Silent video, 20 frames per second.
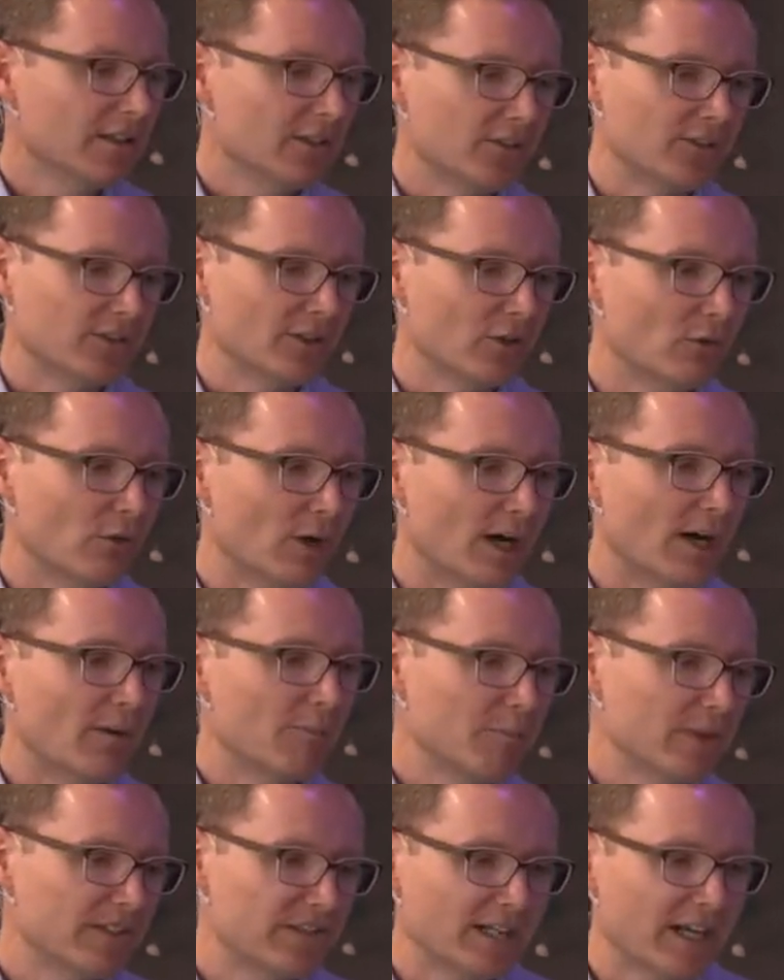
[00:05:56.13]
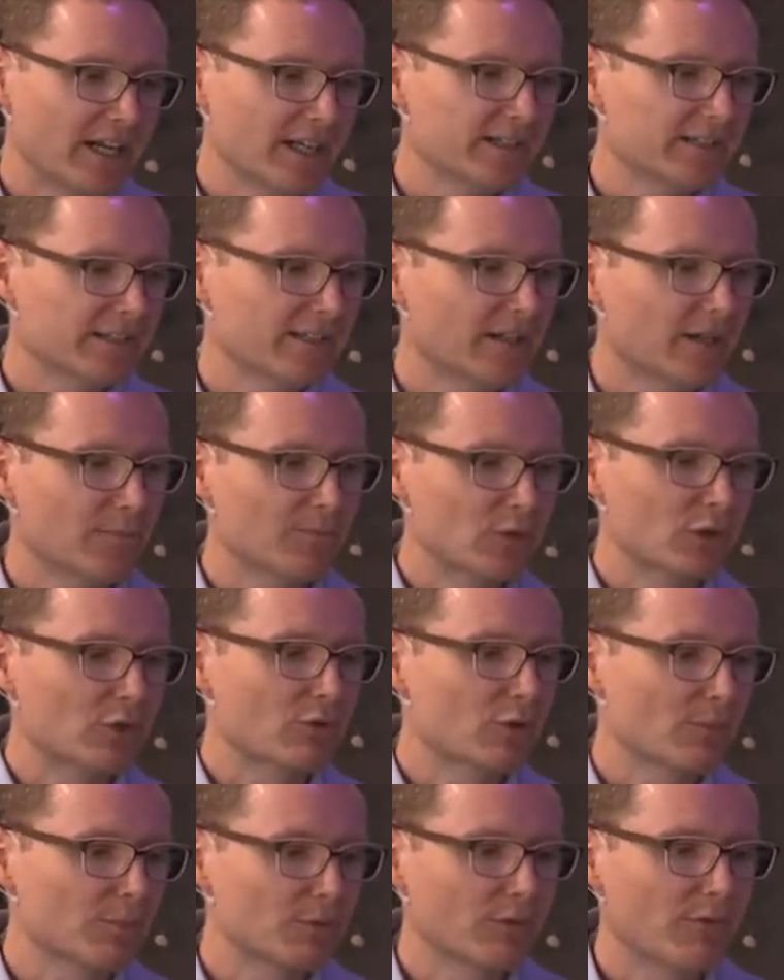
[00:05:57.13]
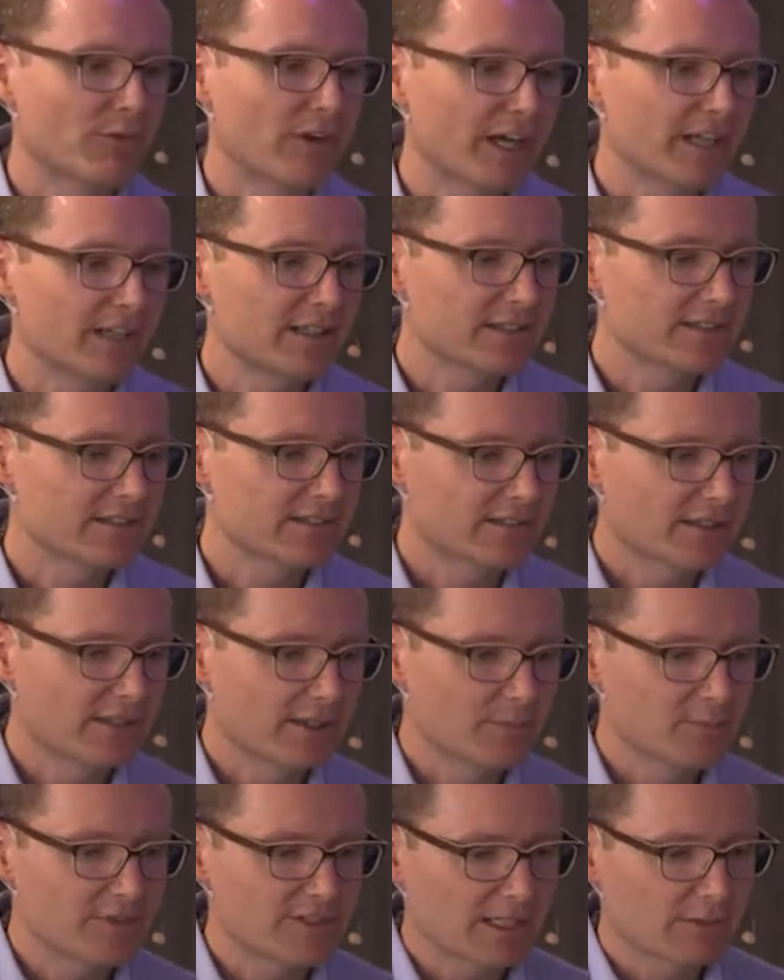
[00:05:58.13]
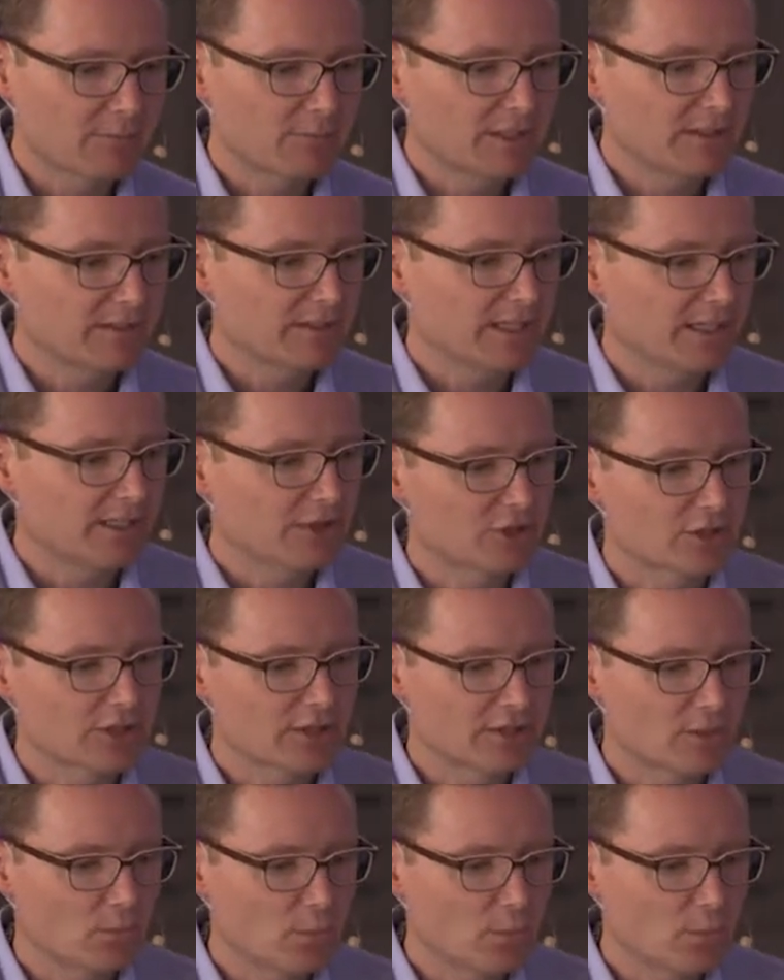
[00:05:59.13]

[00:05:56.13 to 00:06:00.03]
So beside the crypto finance segmentation,